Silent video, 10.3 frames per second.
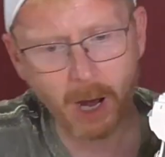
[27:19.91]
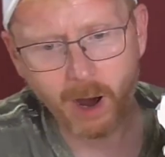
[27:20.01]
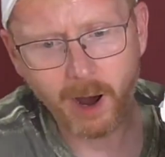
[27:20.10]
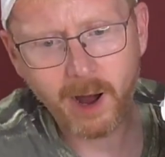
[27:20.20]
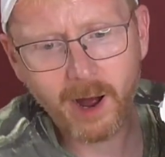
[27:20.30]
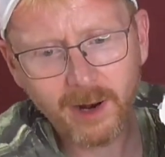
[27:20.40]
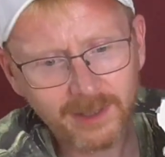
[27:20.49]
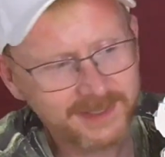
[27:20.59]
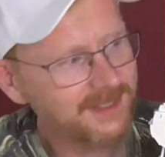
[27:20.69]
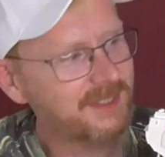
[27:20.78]

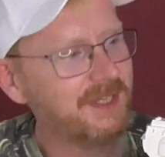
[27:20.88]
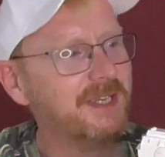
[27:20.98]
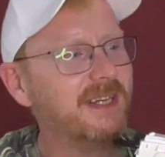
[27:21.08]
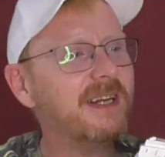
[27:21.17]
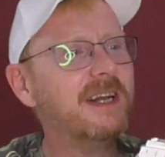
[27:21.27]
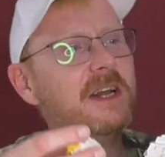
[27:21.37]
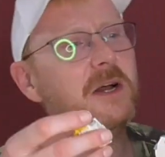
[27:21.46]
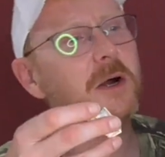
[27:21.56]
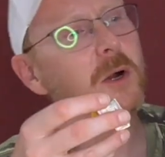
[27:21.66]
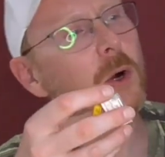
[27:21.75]
part.
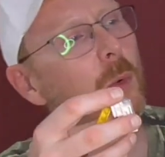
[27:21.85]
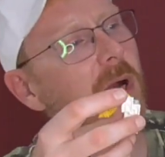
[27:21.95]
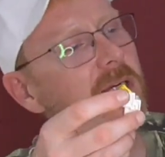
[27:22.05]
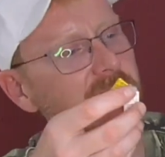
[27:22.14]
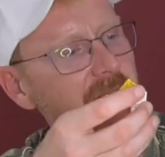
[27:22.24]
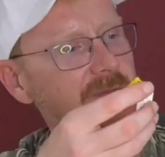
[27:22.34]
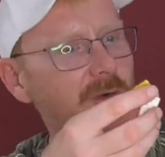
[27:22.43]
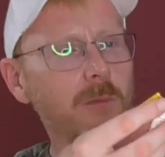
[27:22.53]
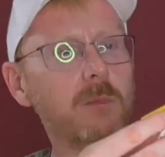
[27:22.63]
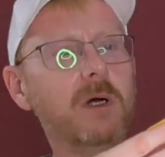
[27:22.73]
Where's this
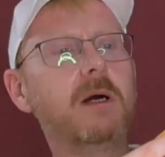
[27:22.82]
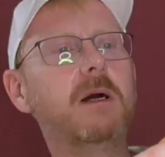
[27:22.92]
from?